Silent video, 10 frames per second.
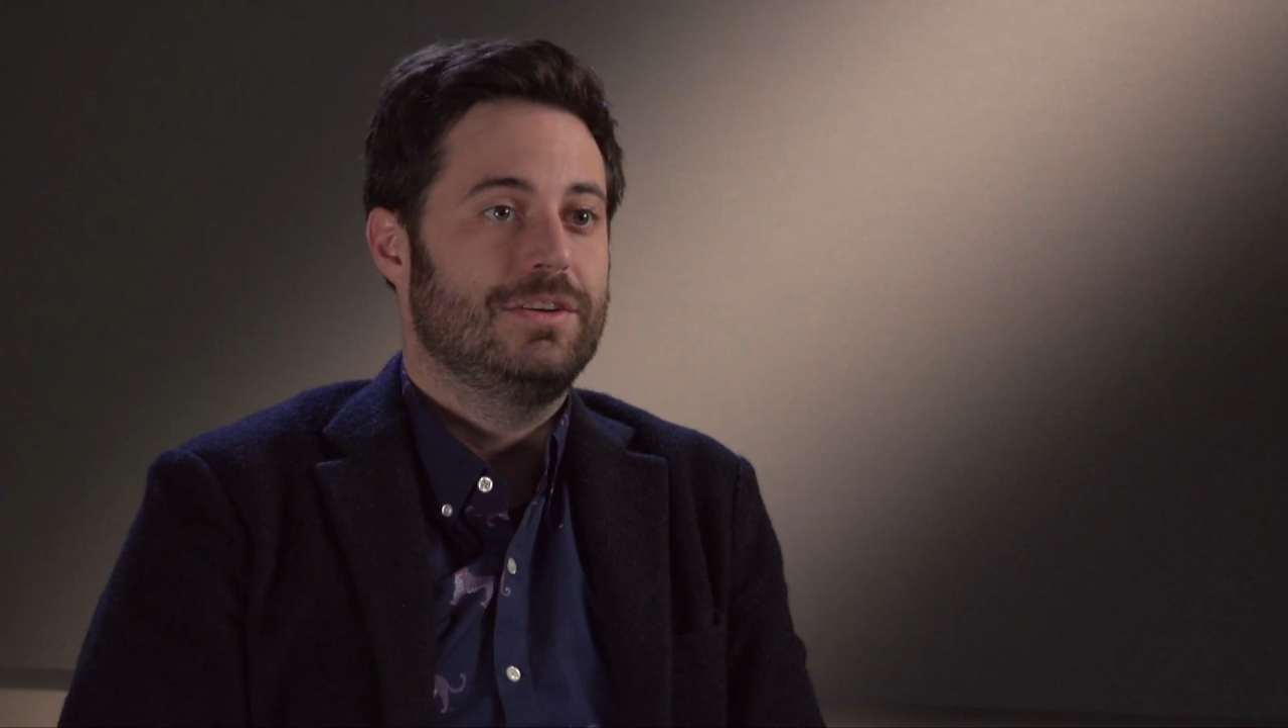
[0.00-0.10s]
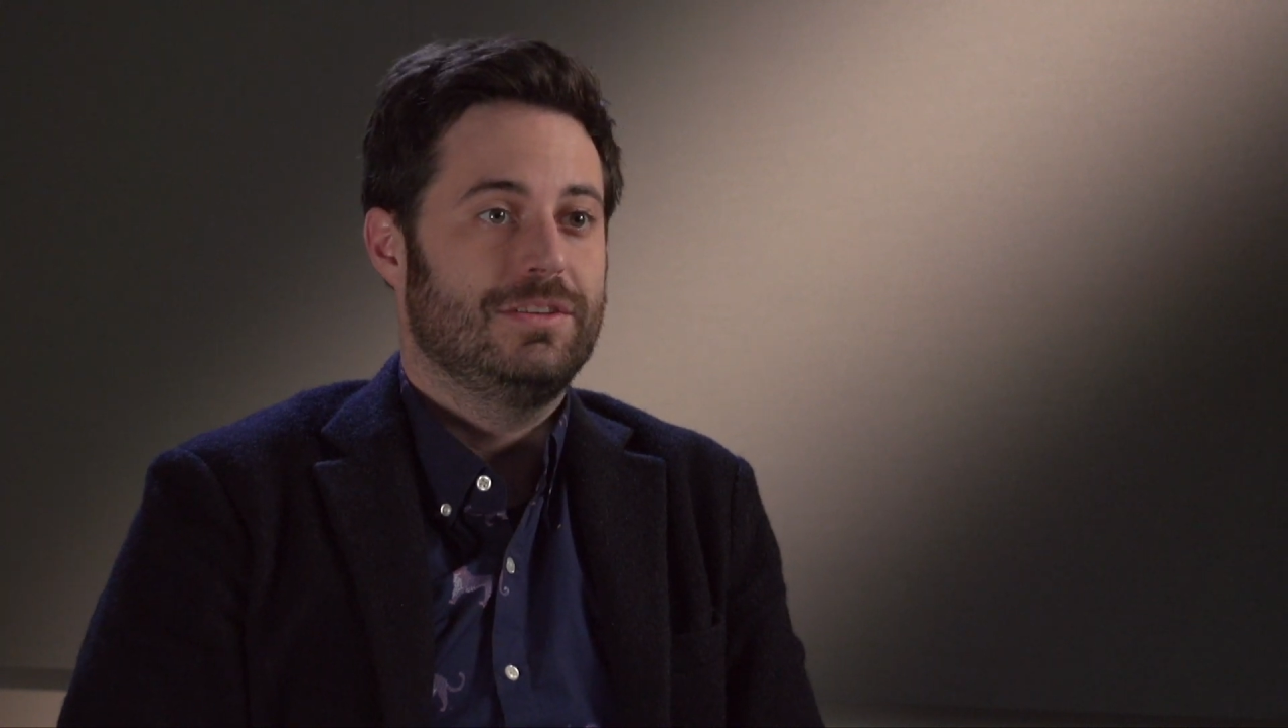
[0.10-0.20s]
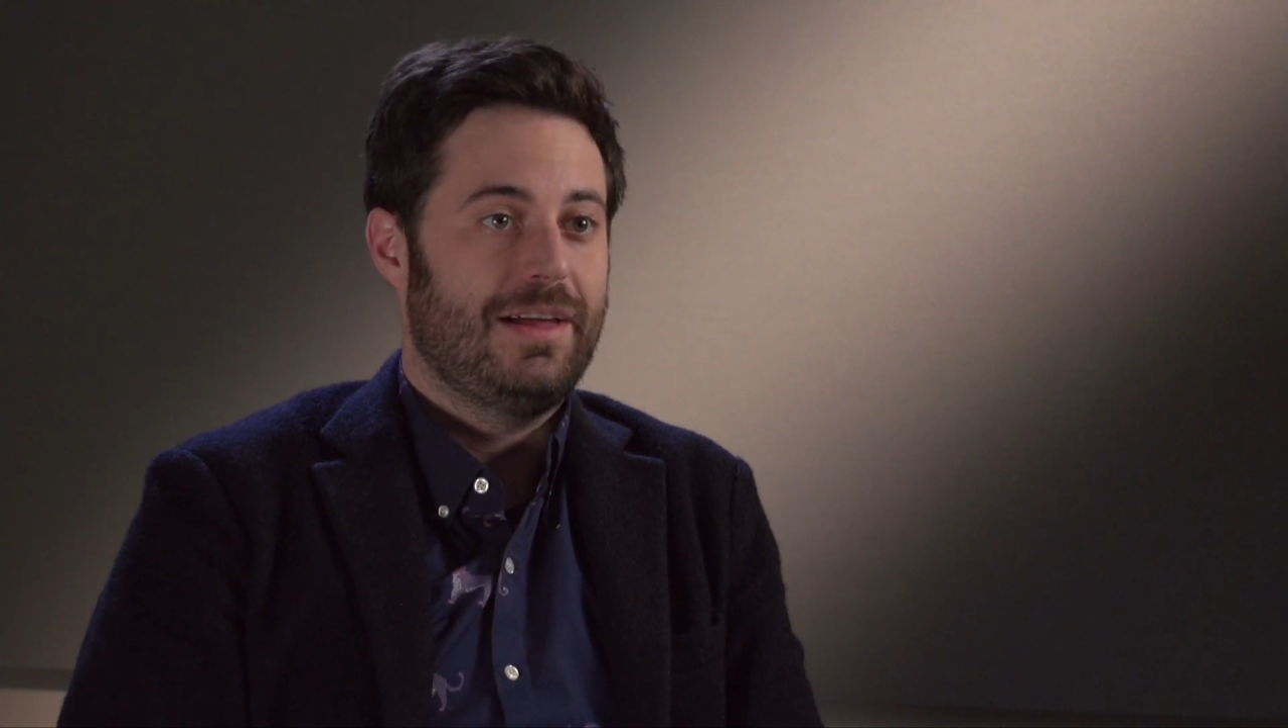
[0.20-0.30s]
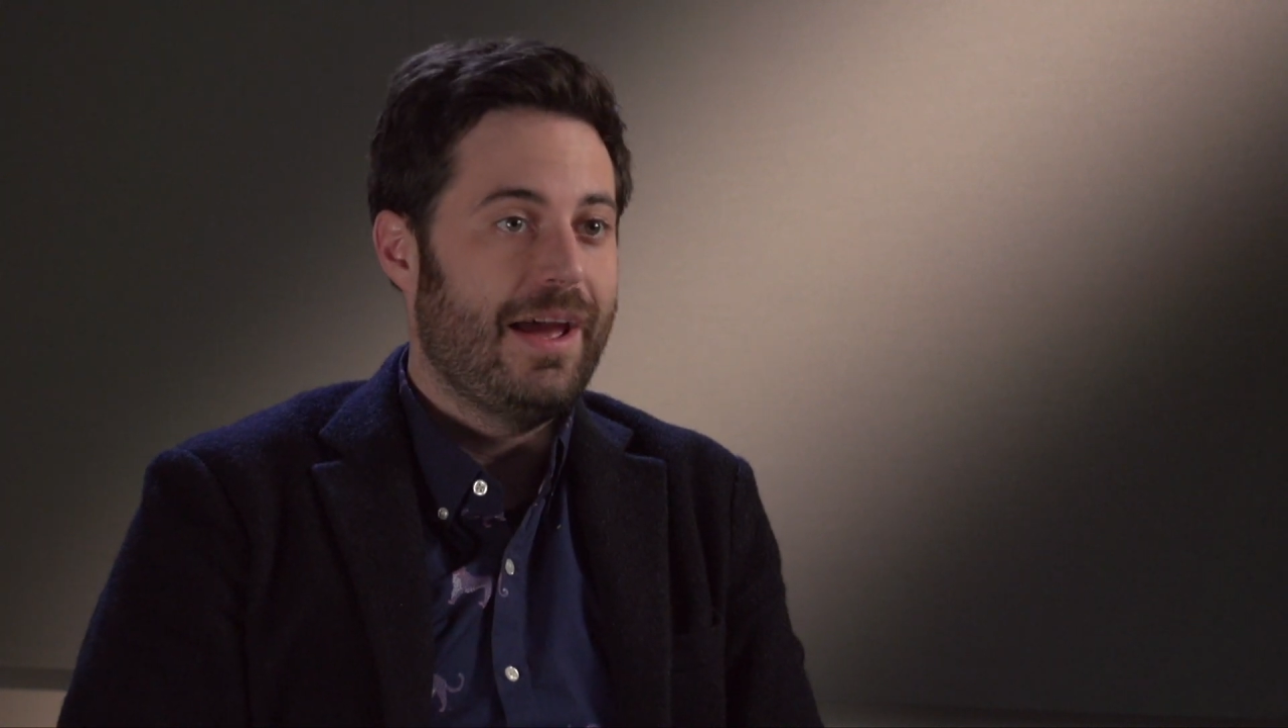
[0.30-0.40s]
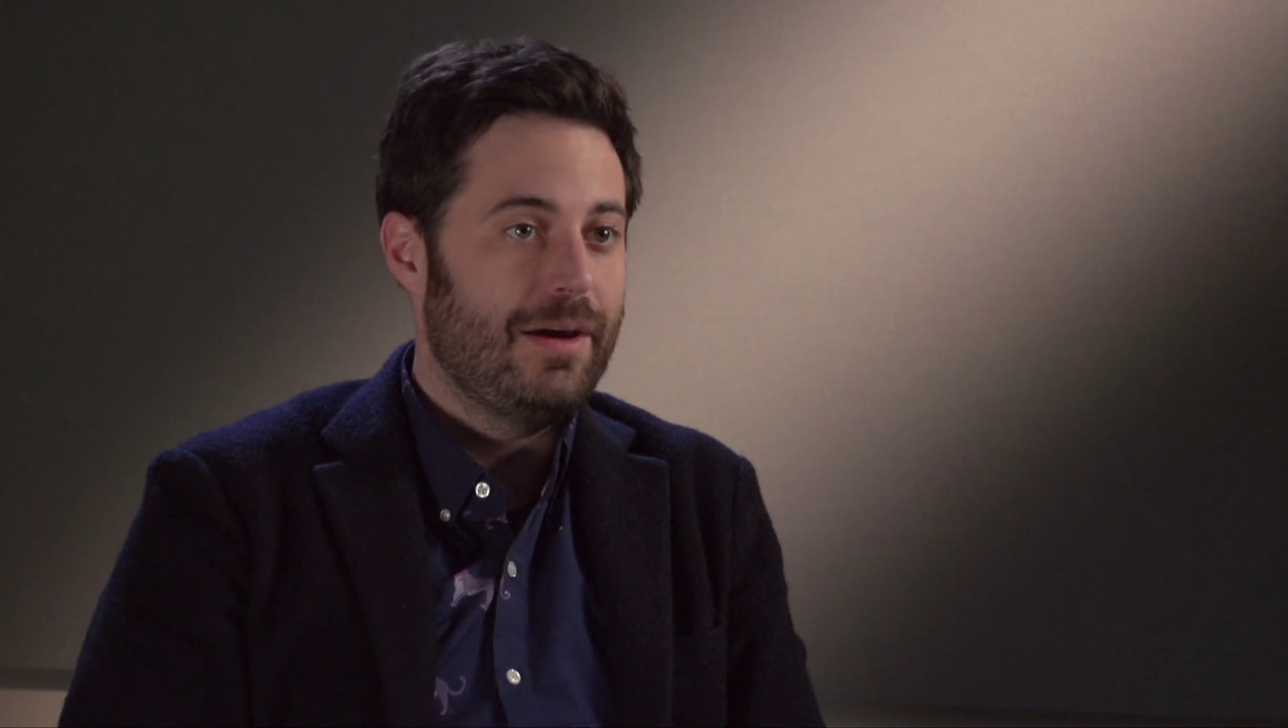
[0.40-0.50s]

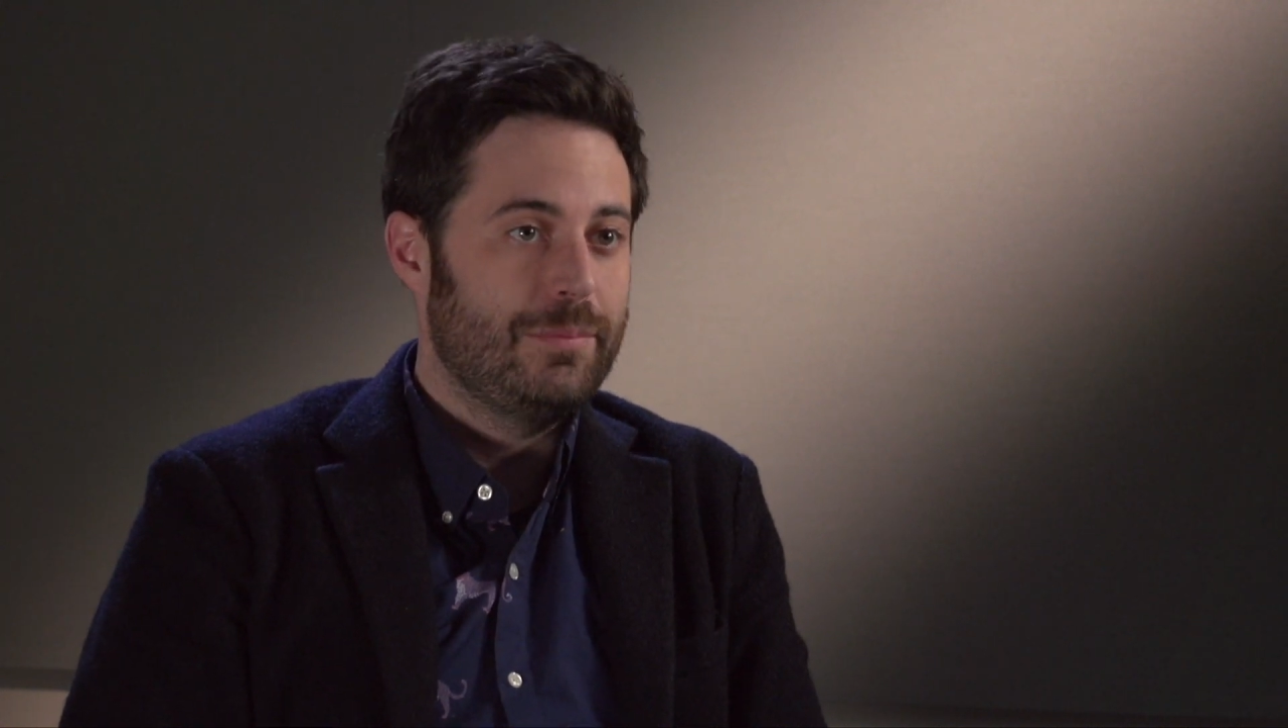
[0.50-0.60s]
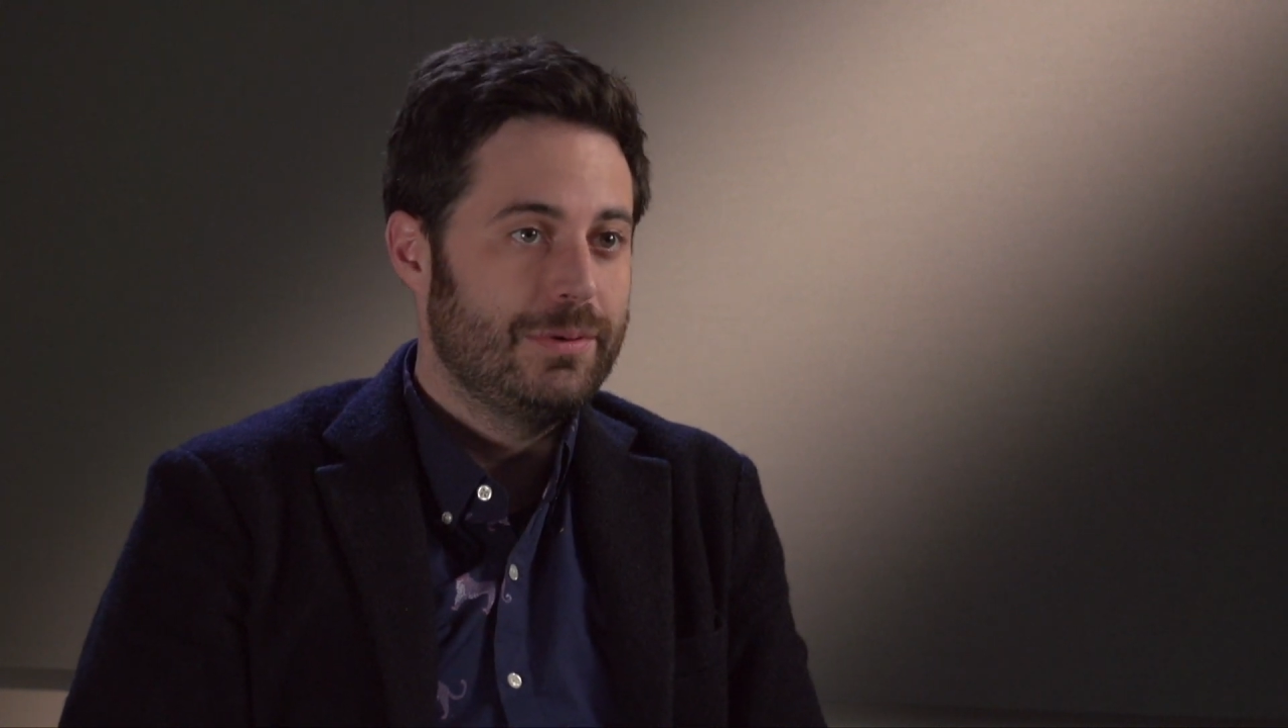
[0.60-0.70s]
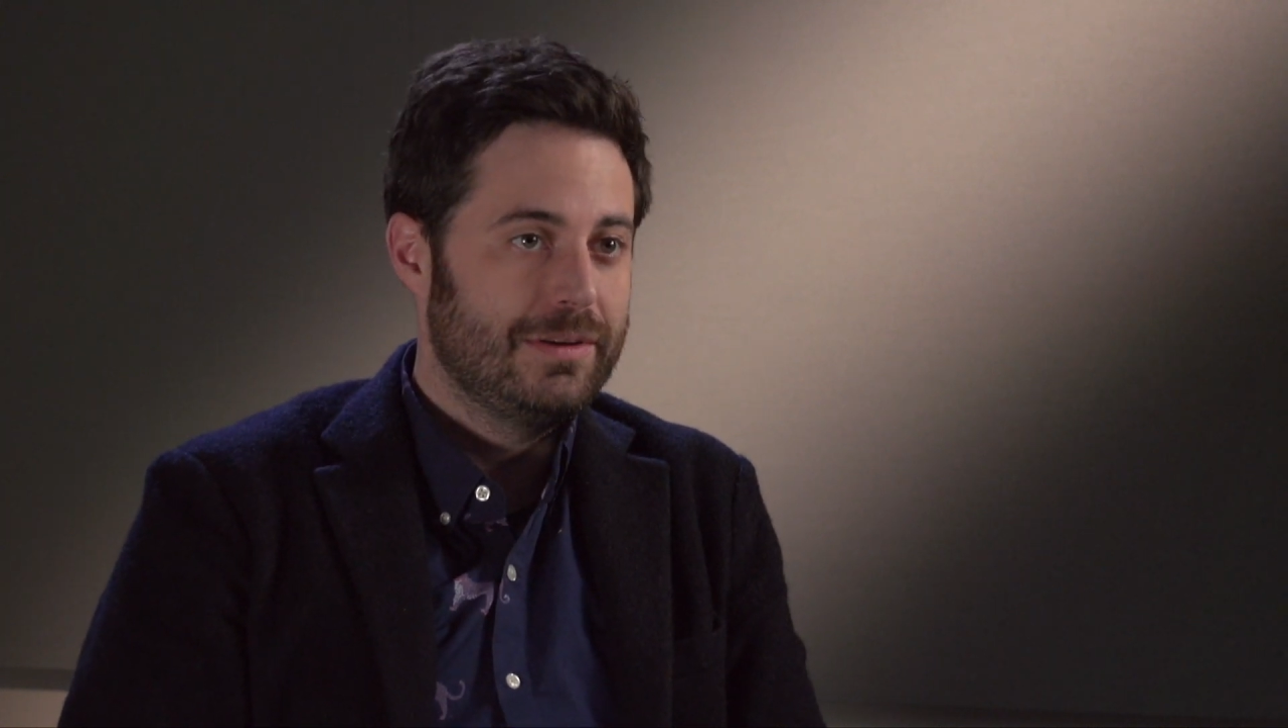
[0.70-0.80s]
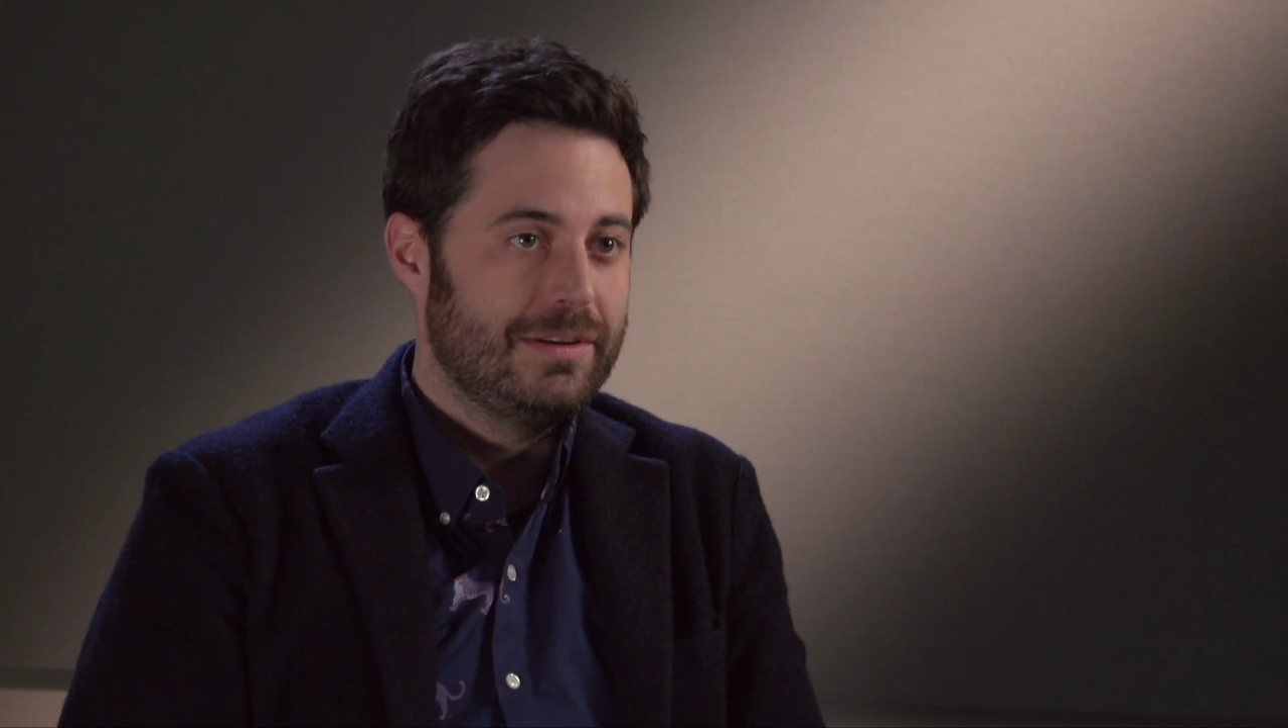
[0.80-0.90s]
their lap